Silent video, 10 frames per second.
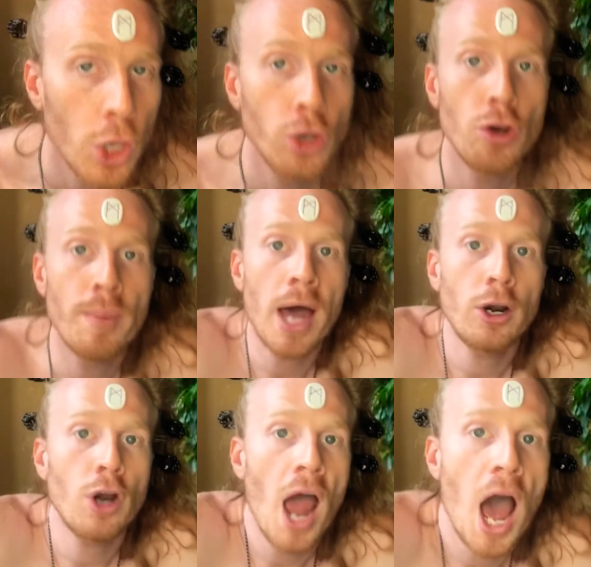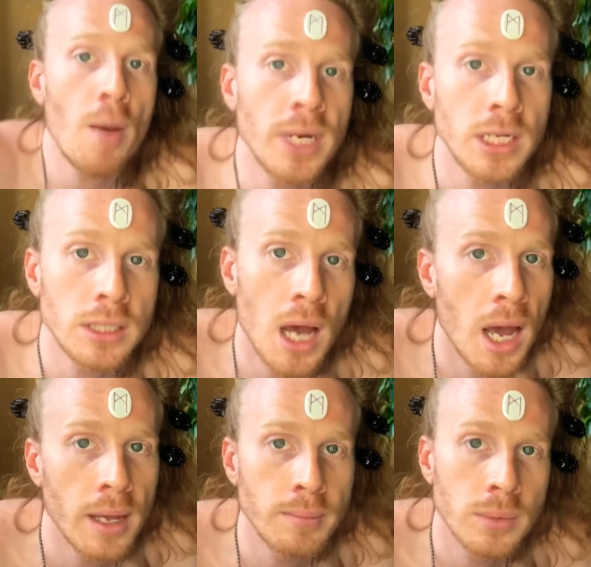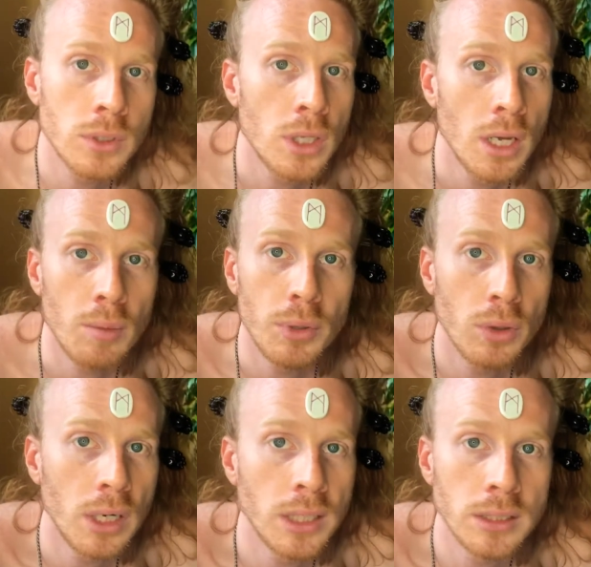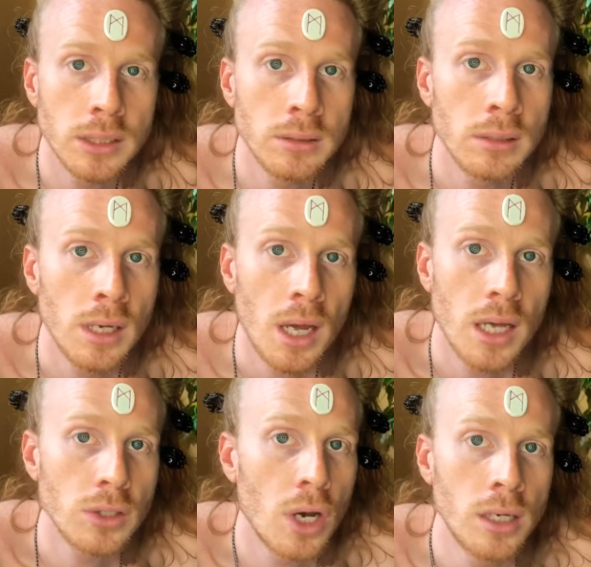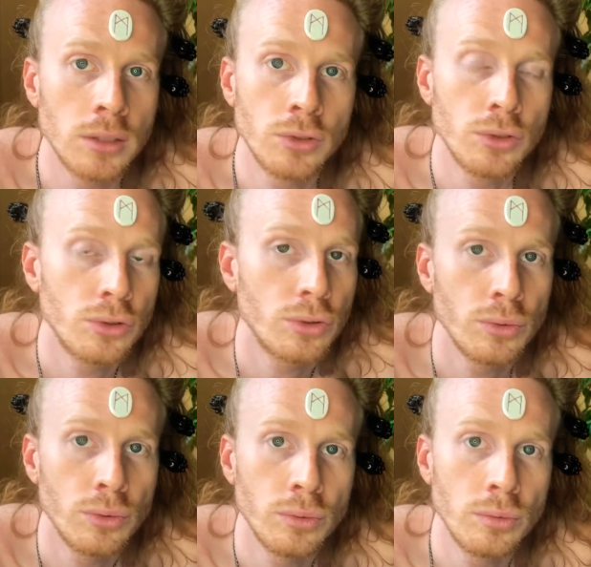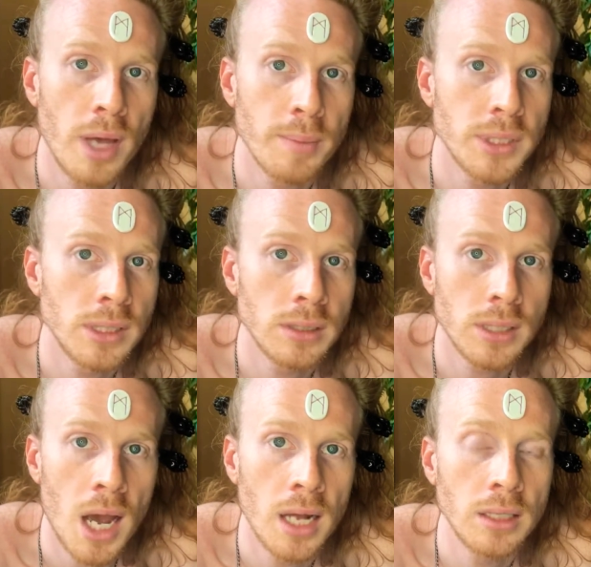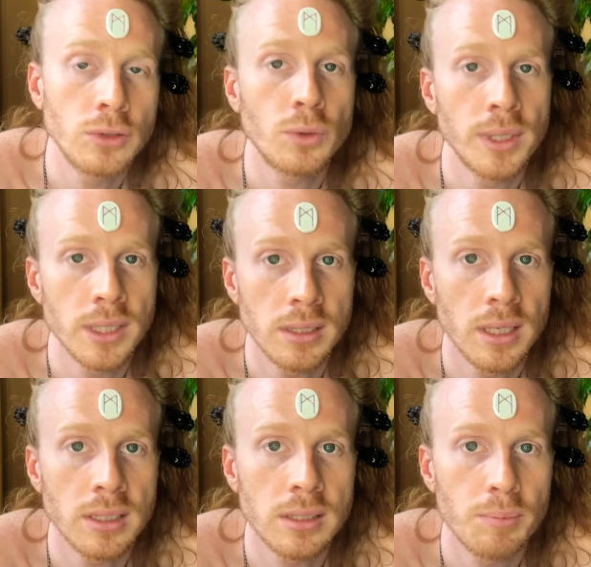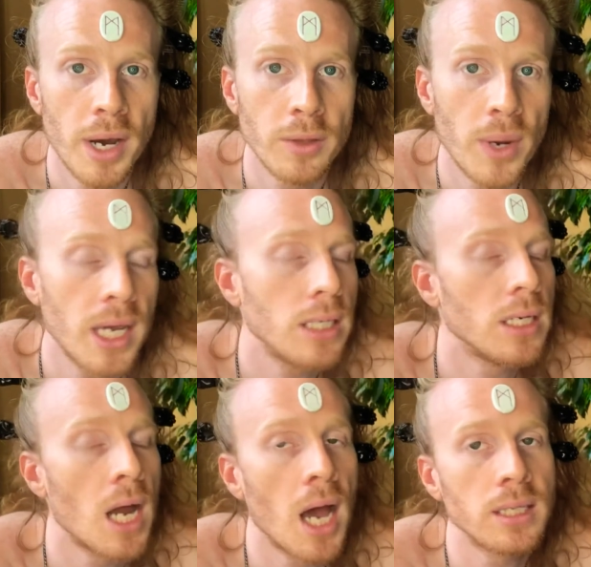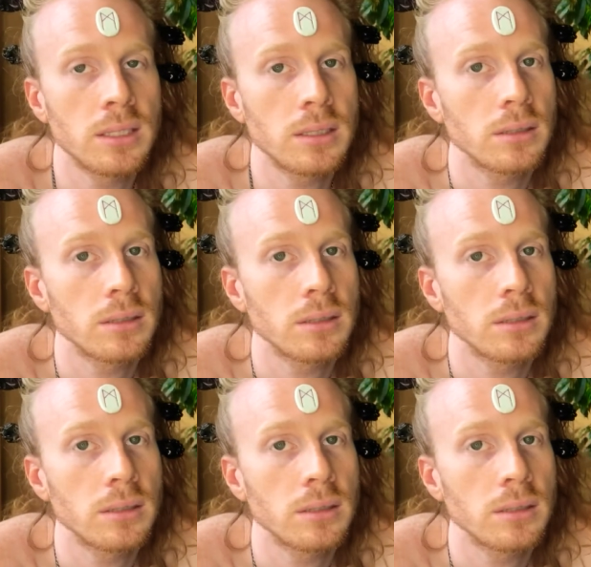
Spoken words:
No matter how many times Bill Clinton has gone to Epstein's Island, 26, by the way. He denies